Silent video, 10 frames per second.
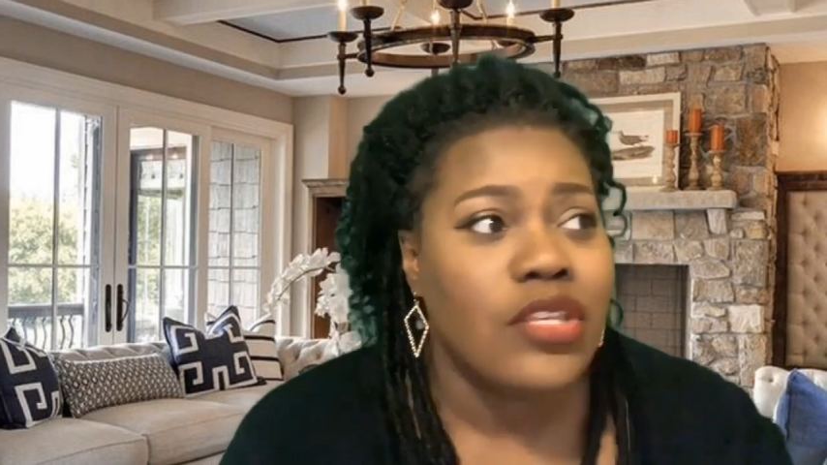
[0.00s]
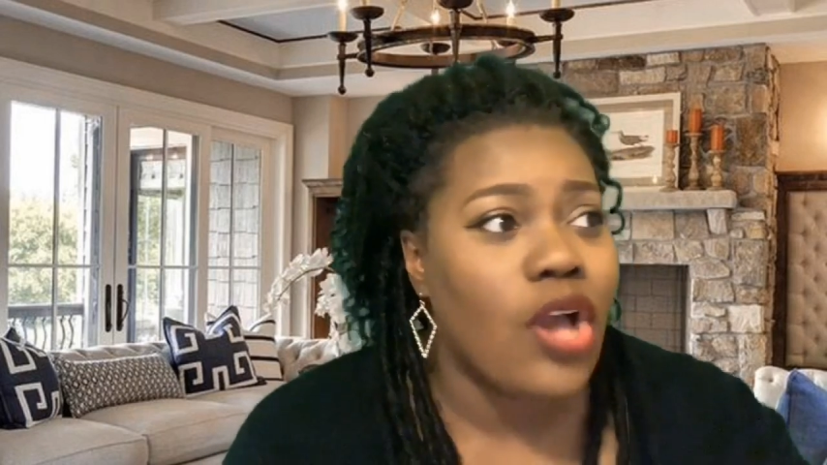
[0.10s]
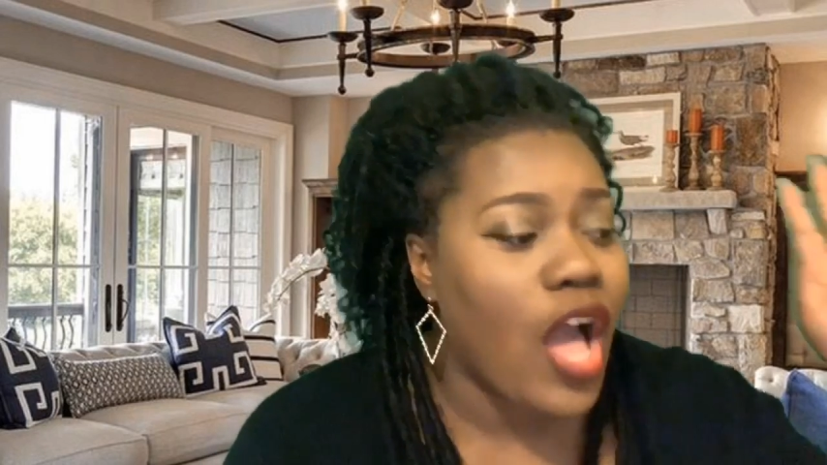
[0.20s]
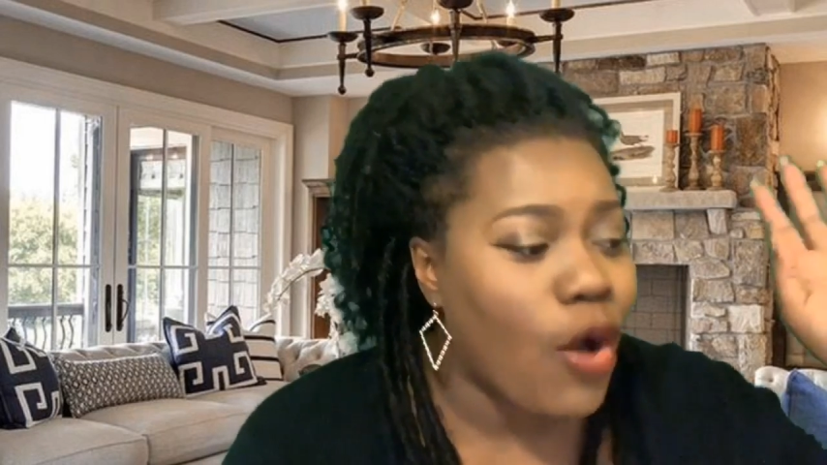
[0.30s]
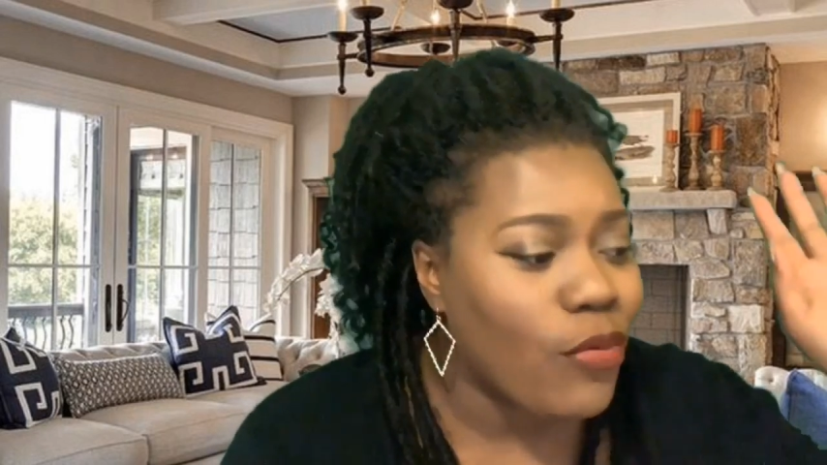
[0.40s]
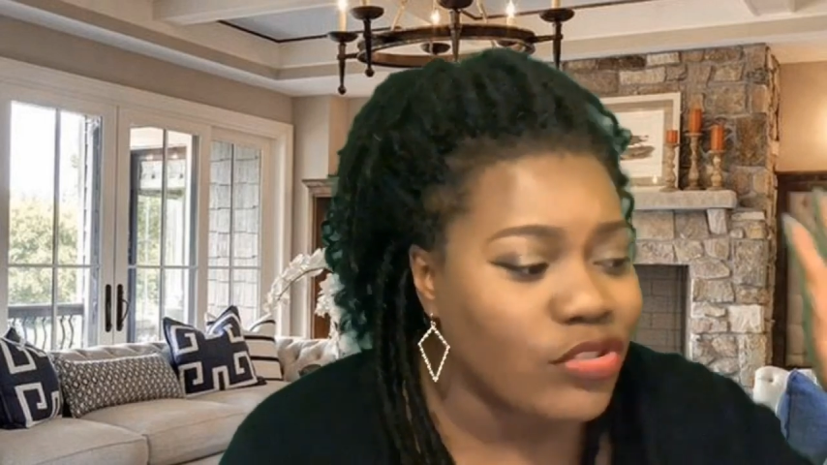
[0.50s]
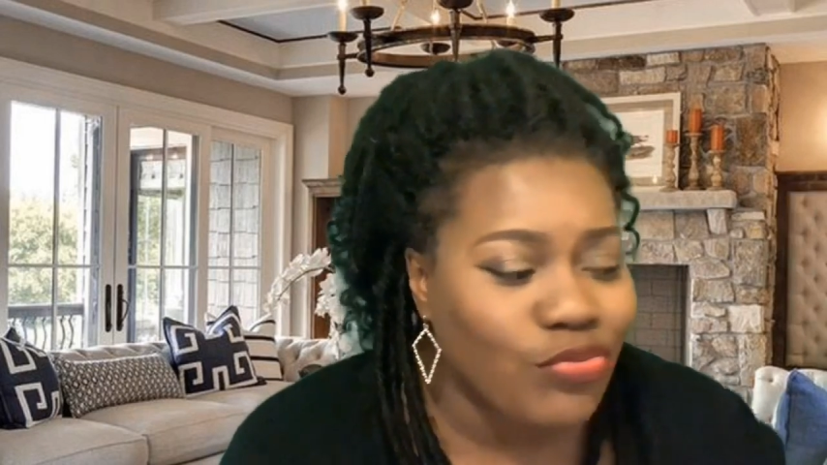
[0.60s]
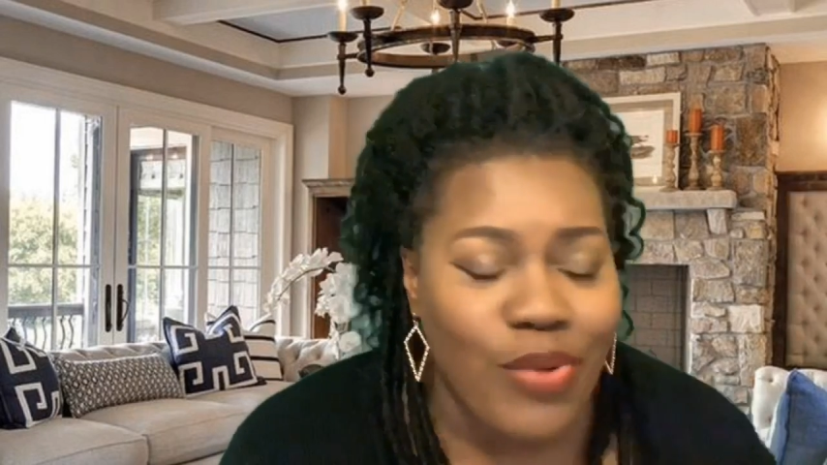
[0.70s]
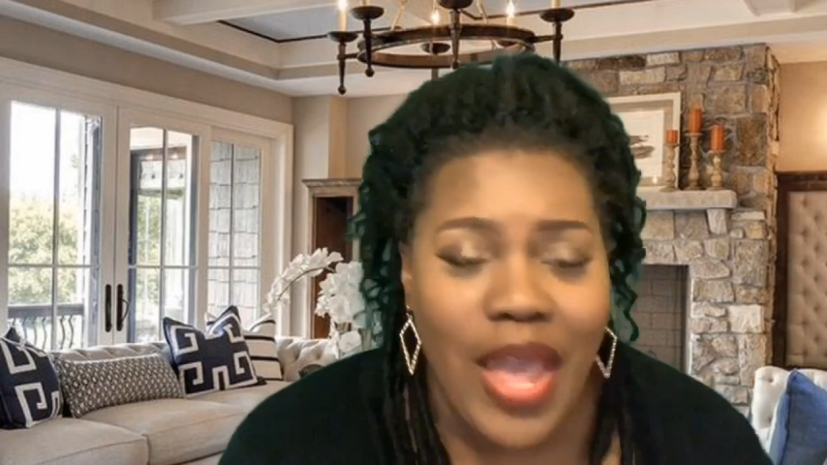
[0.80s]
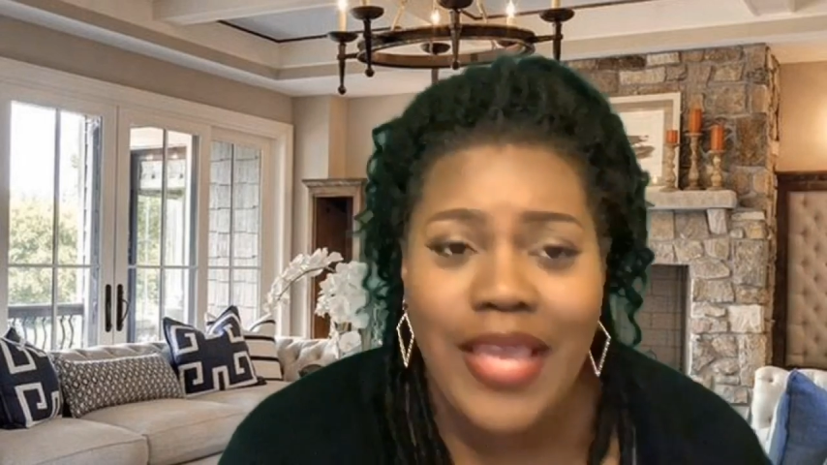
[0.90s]
y'all, I was
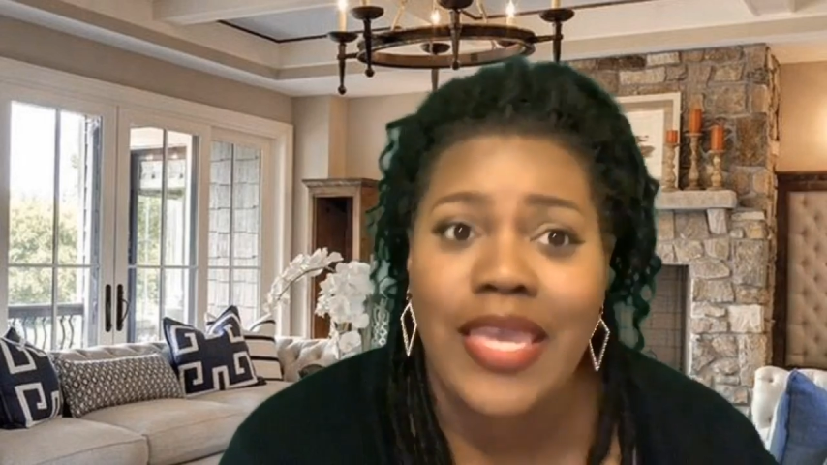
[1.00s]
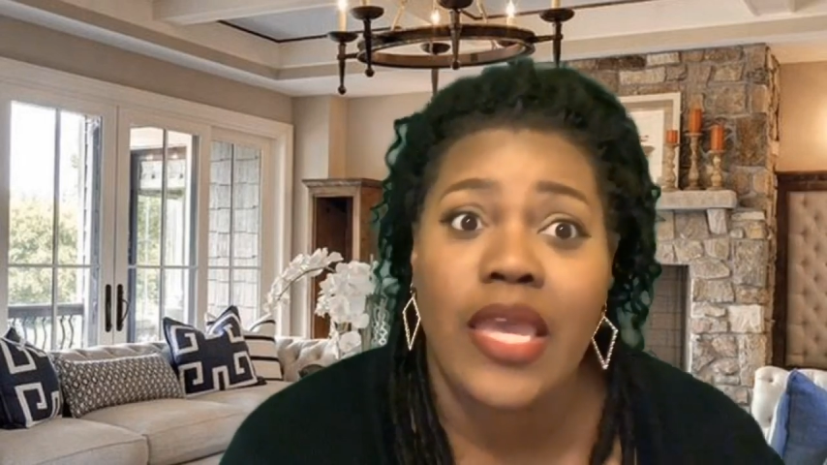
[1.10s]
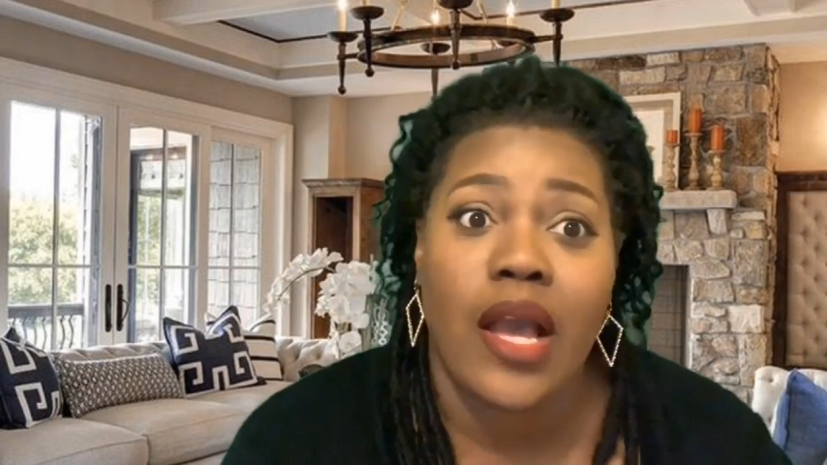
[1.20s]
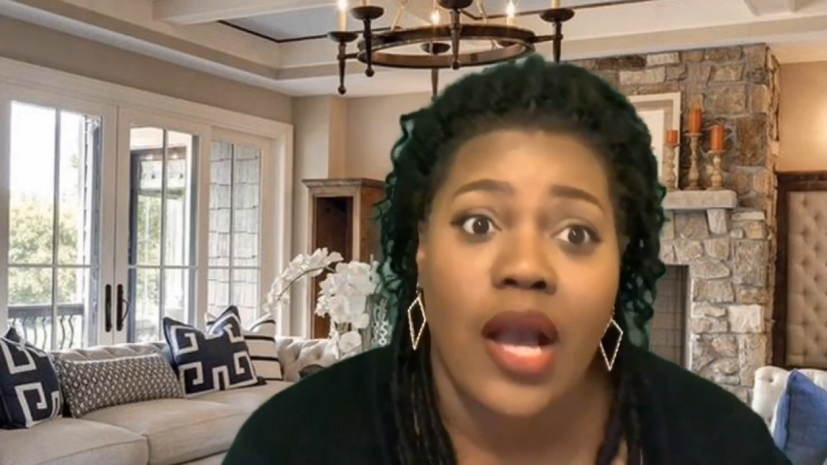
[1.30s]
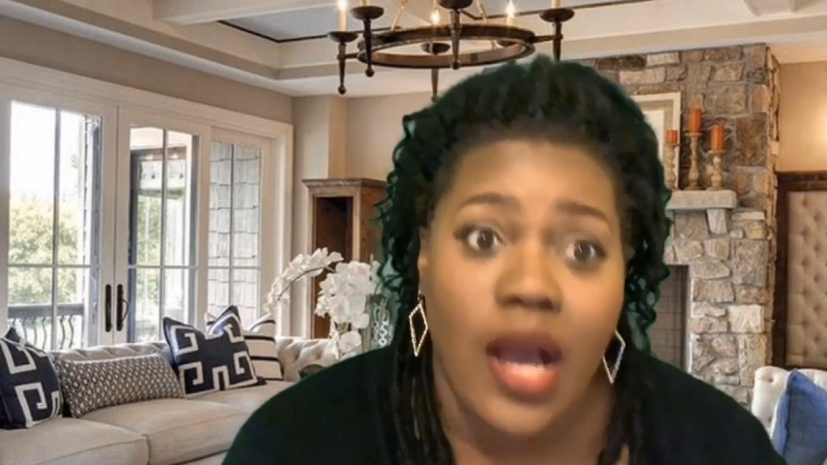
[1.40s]
racking